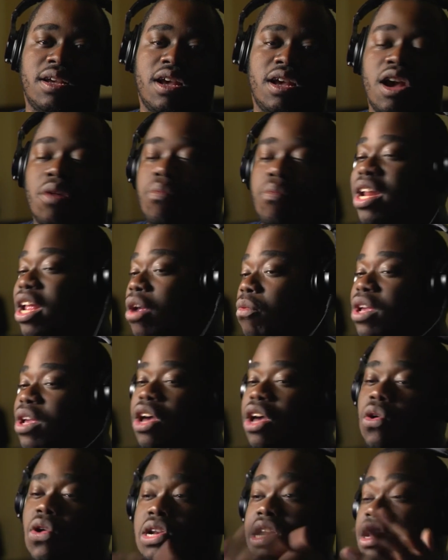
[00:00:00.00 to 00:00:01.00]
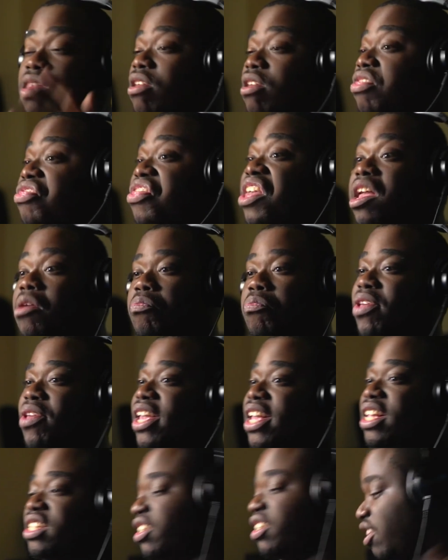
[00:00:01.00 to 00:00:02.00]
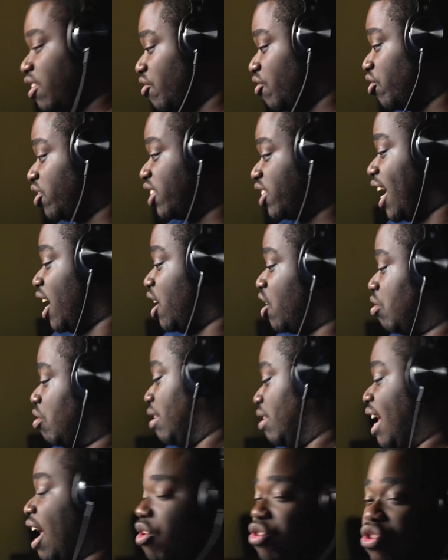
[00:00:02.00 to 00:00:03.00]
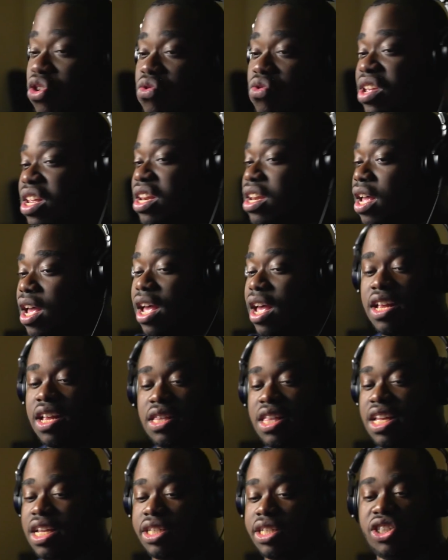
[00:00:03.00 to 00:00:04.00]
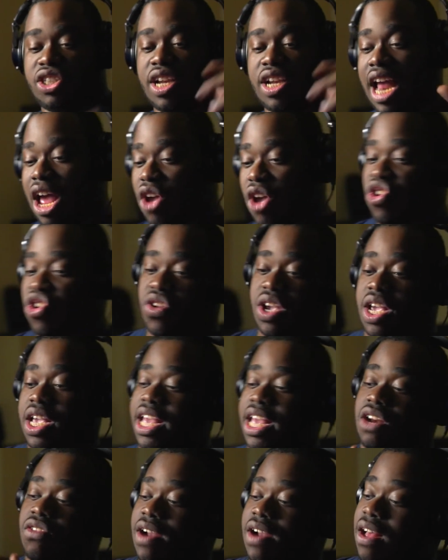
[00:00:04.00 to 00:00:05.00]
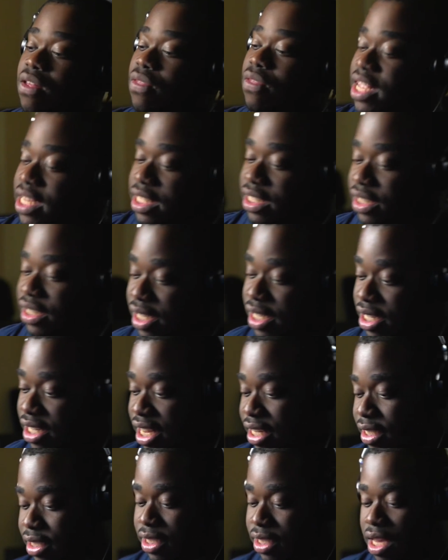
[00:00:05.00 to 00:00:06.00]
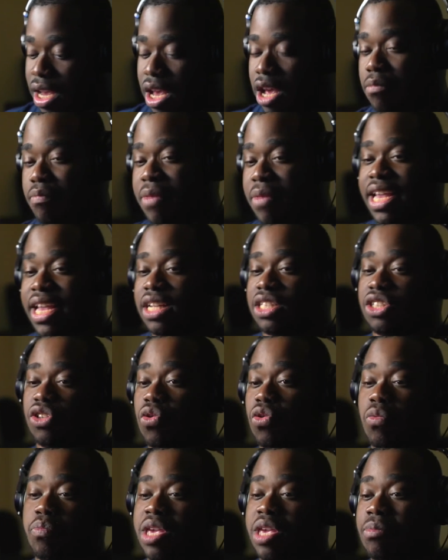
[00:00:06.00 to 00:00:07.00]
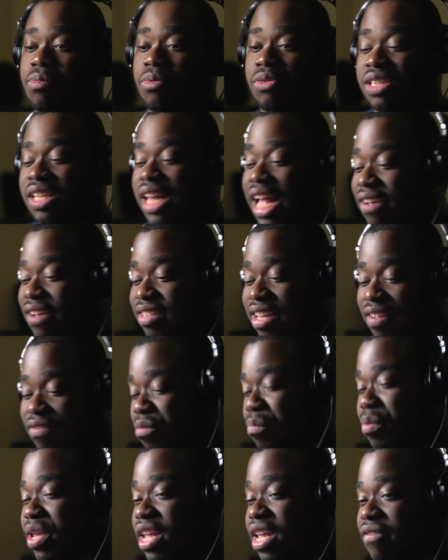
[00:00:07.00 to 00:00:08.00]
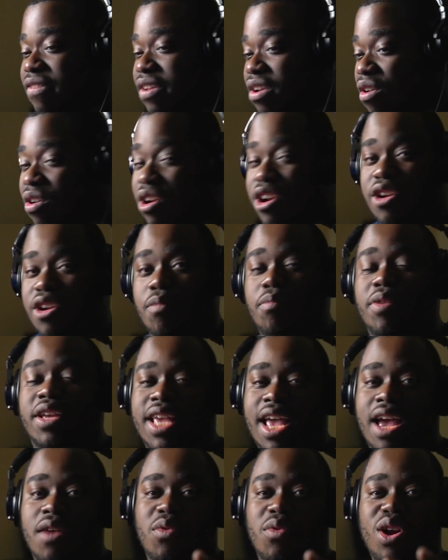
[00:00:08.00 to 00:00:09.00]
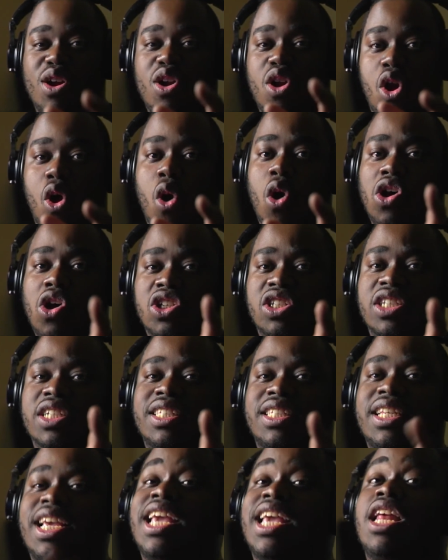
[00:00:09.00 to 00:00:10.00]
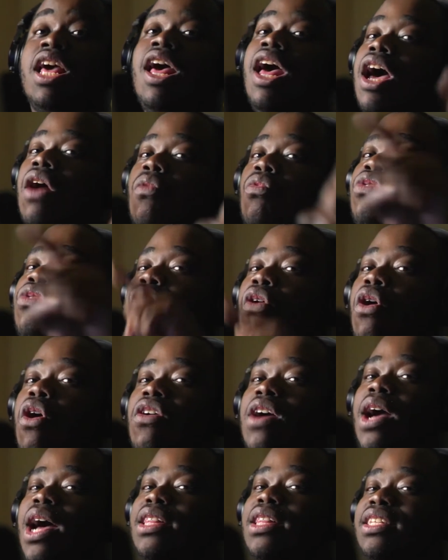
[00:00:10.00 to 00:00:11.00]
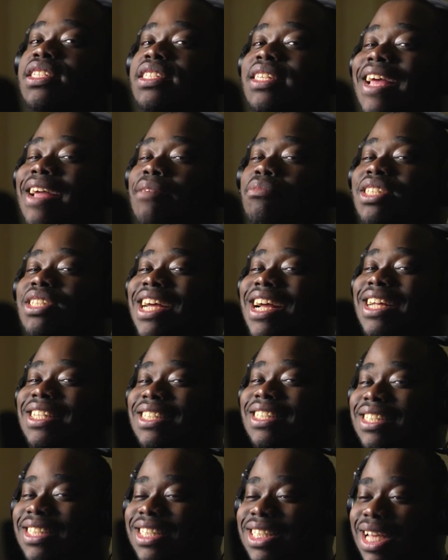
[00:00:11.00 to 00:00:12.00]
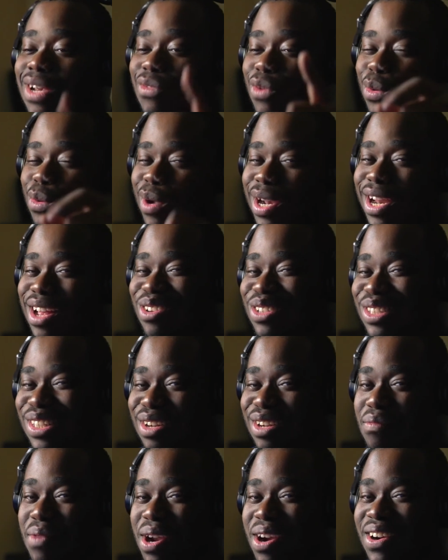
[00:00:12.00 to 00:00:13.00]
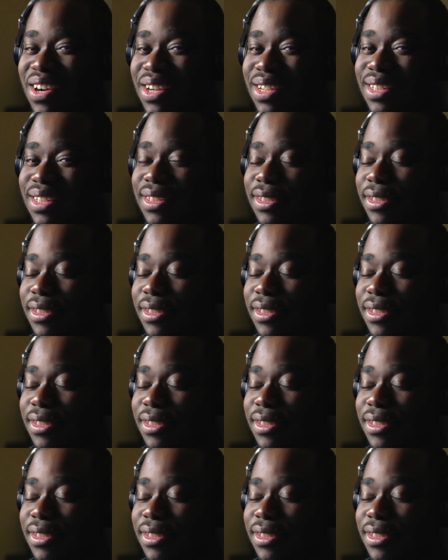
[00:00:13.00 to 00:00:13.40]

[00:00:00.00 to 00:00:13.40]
But here we go, another think piece, another tank on how you can this and how you can get around this, and let's make it so people's lives have to be even harder. But yeah, we're going to all succeed. We've all got the same chances as everyone else in America.